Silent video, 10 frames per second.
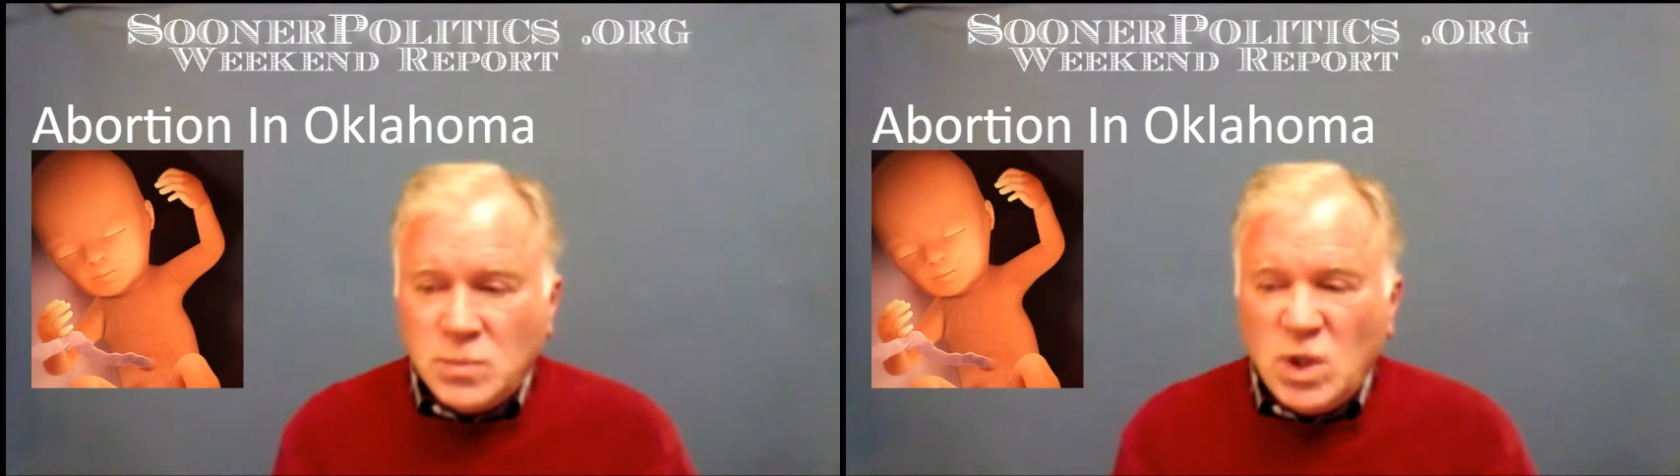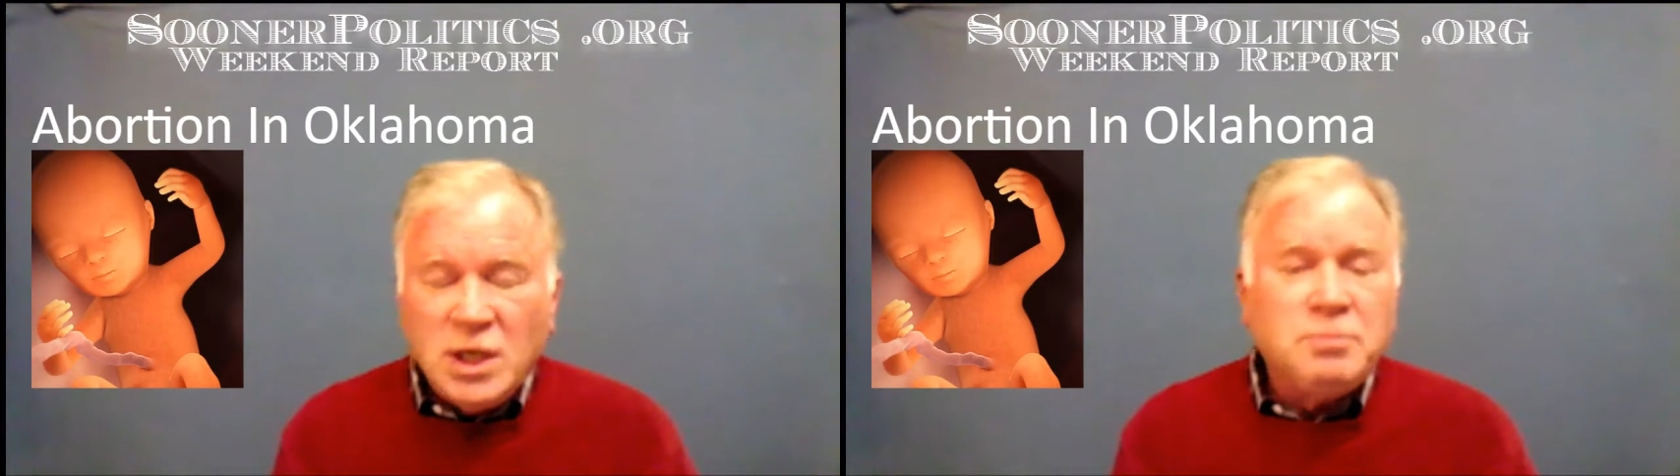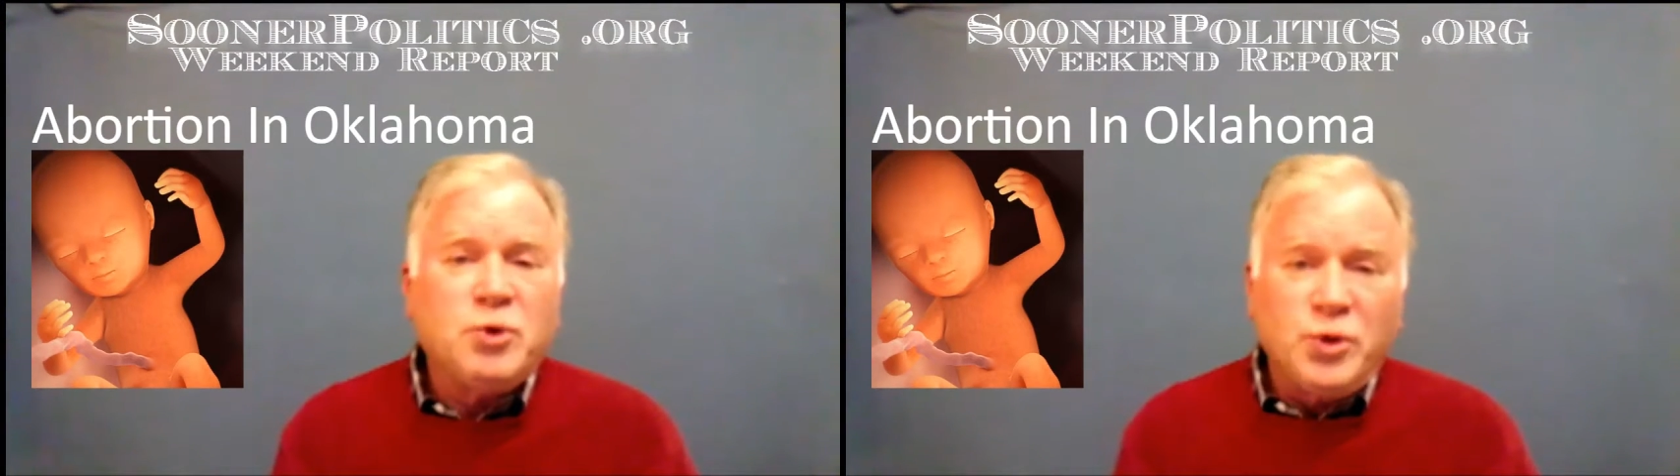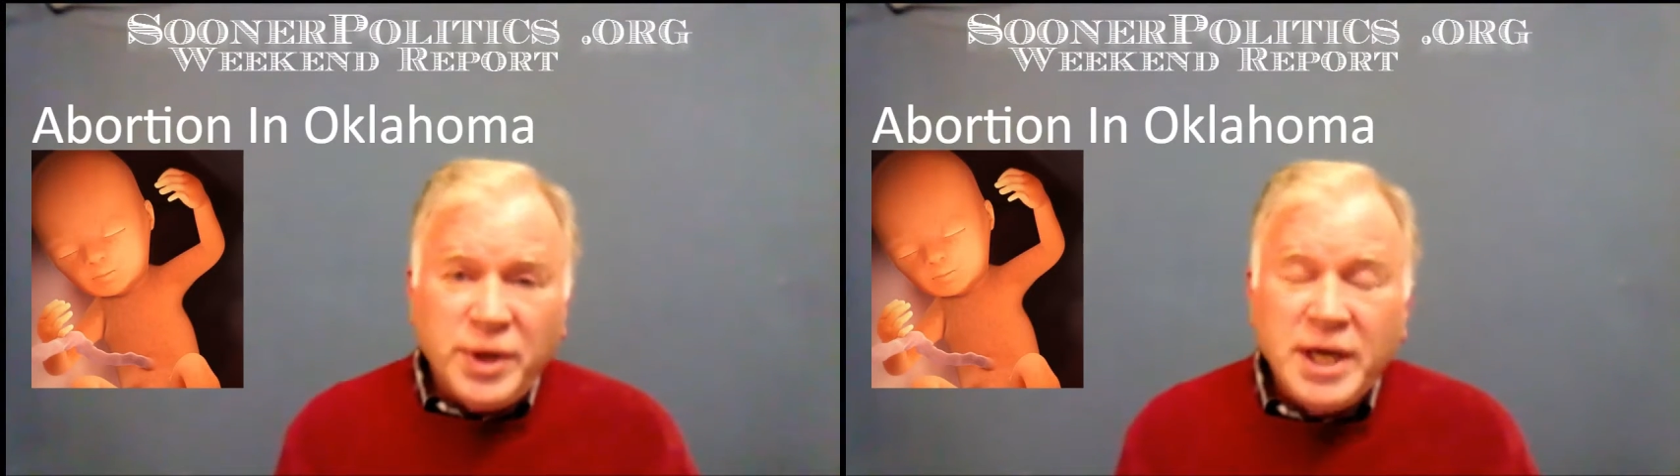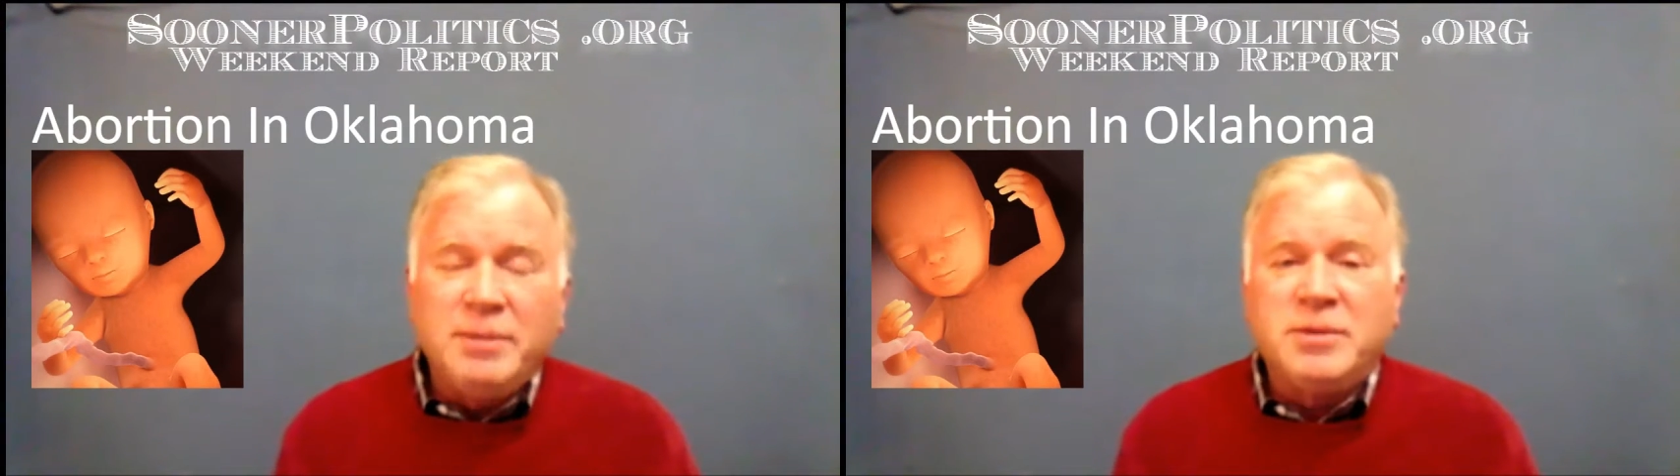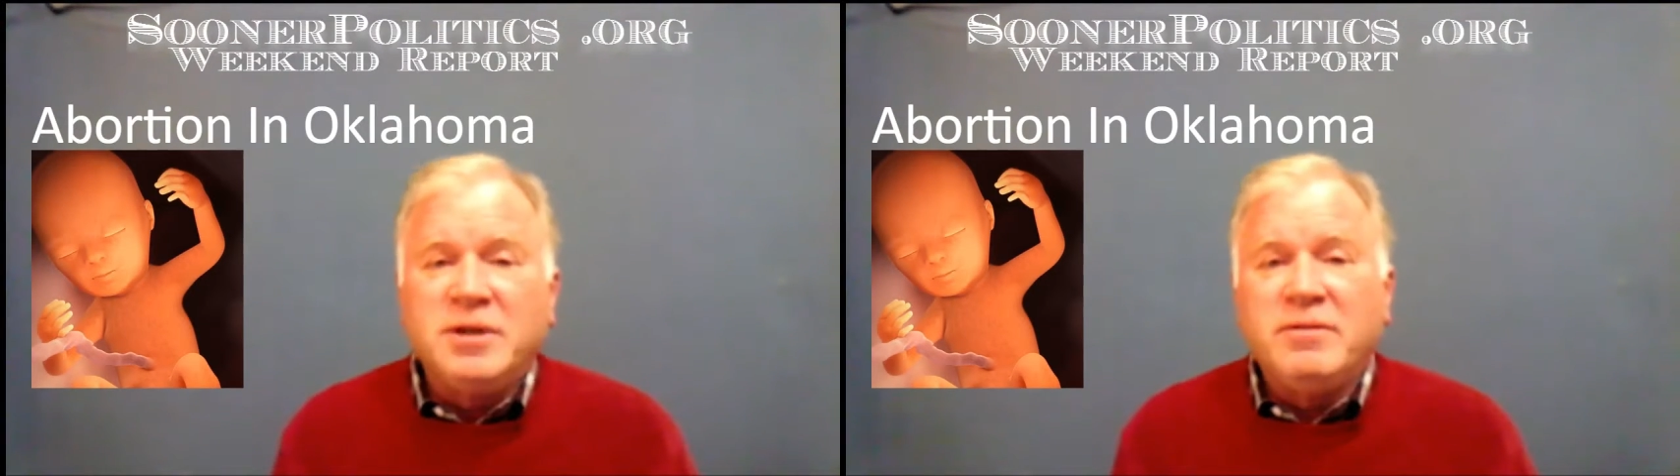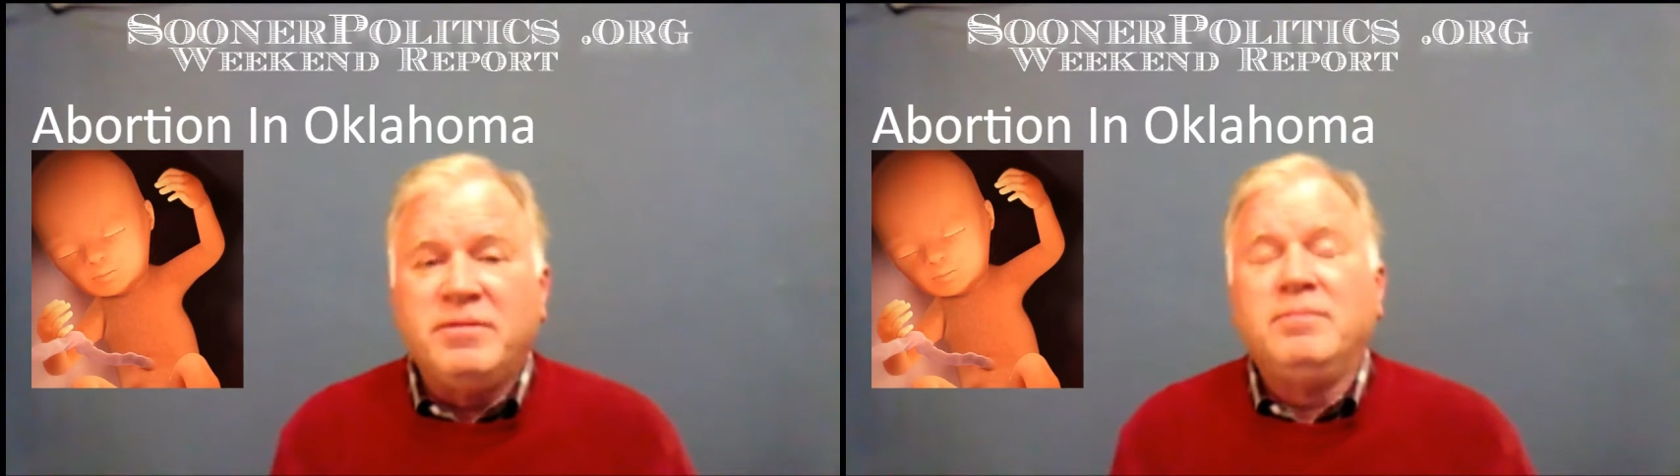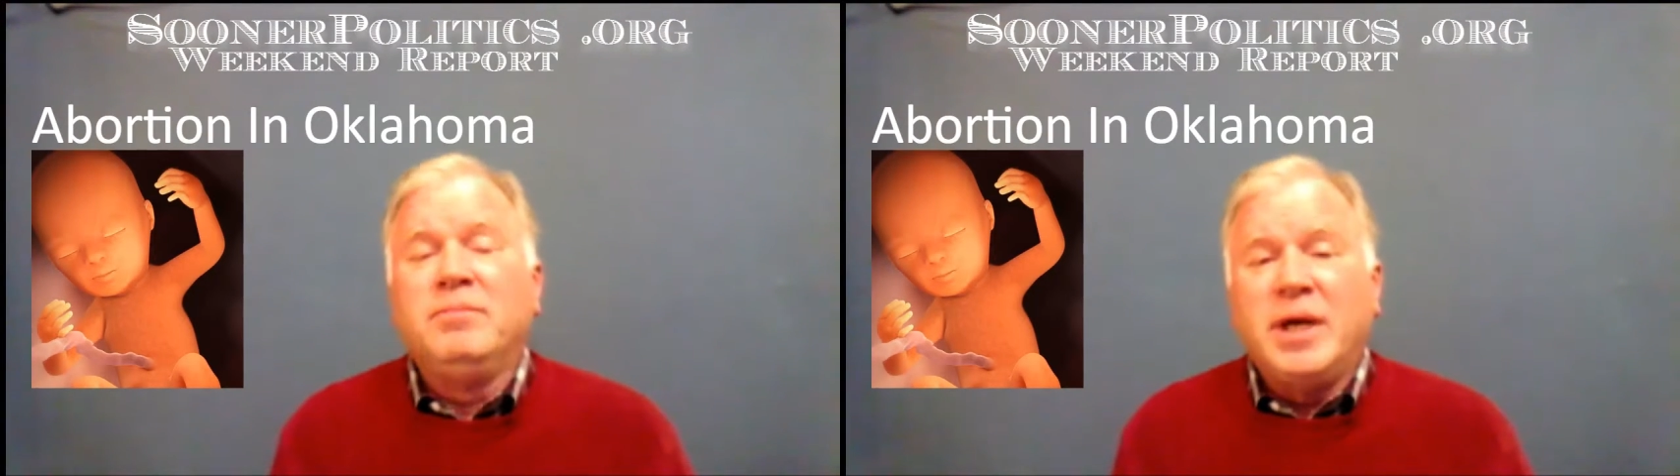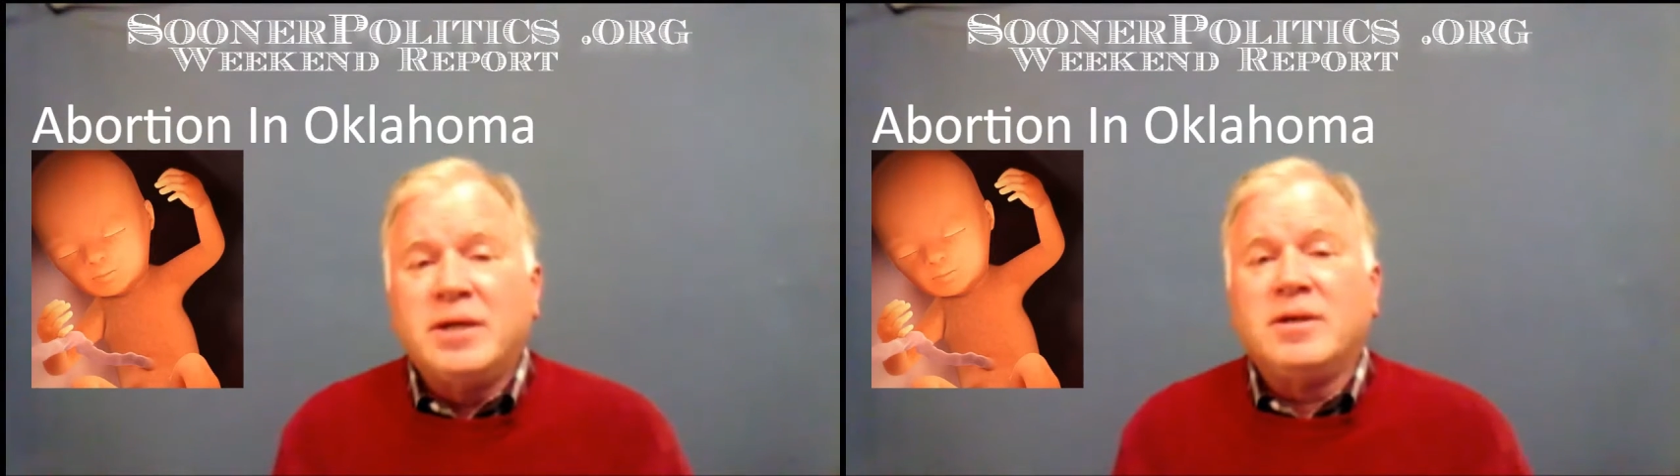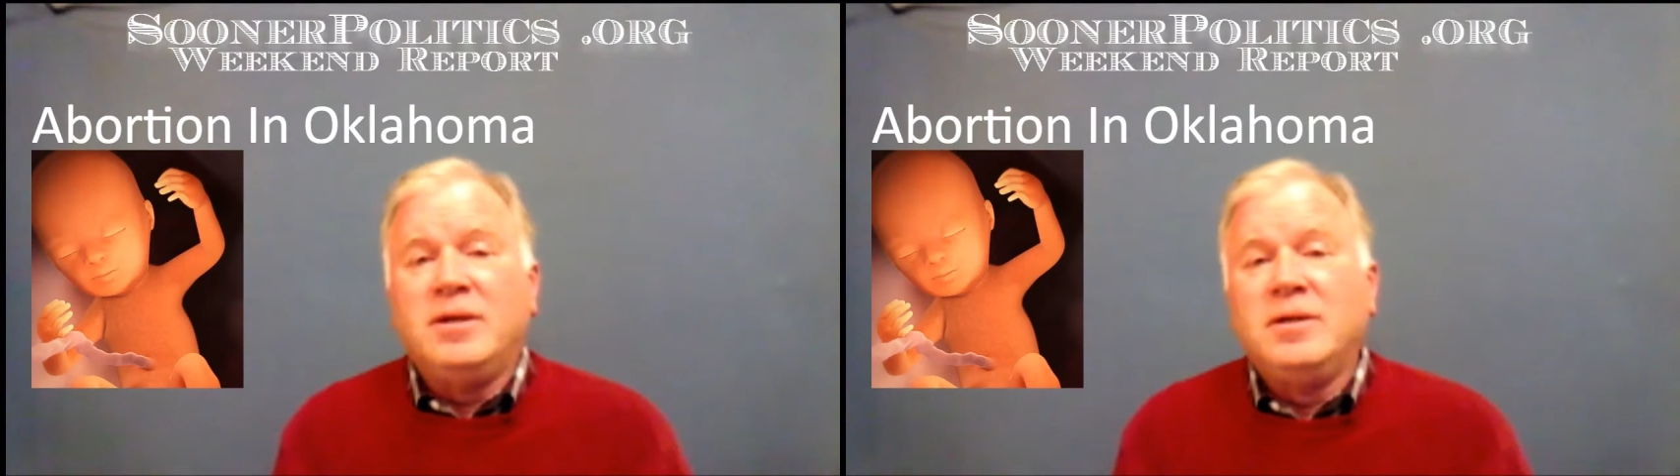preemptive
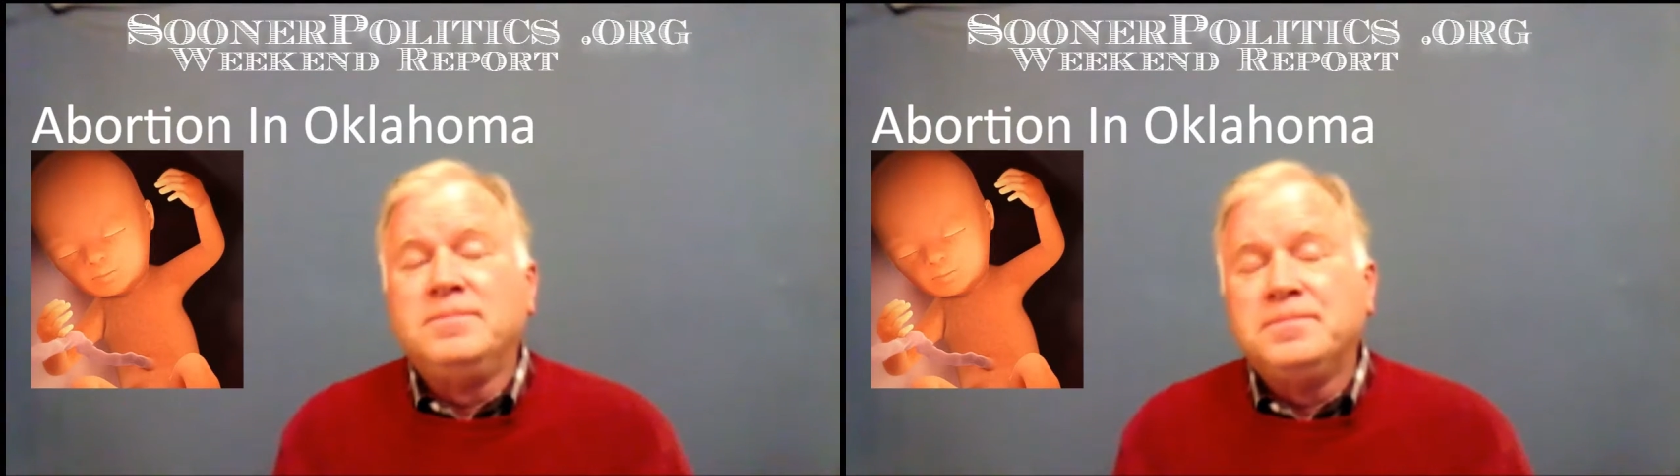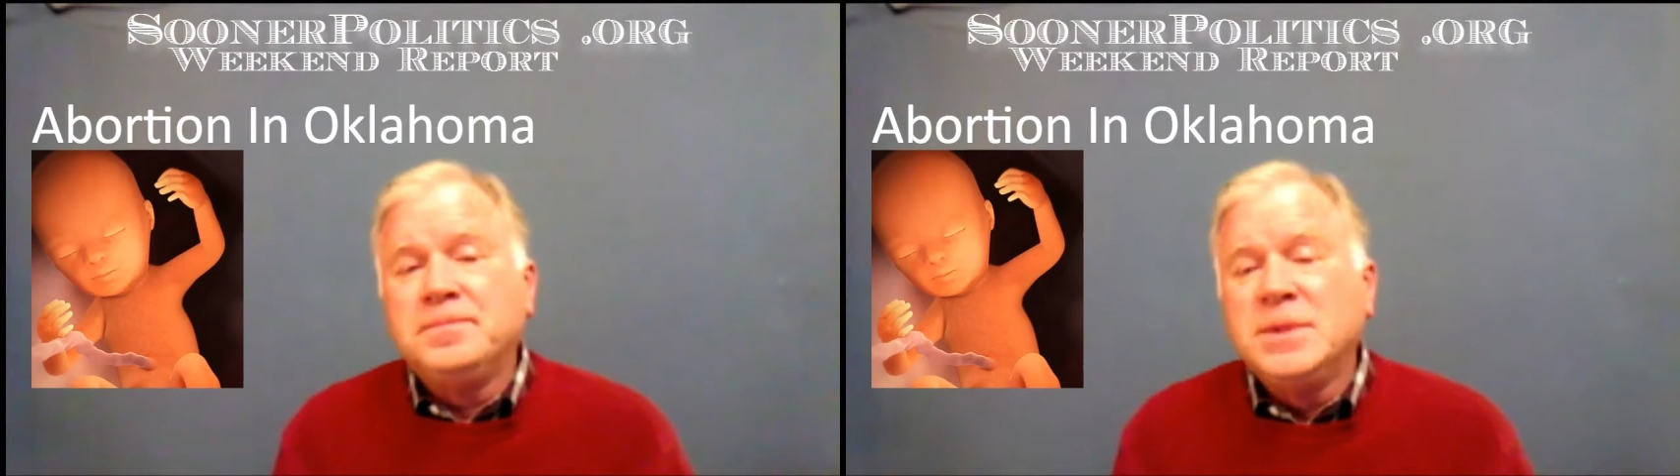medical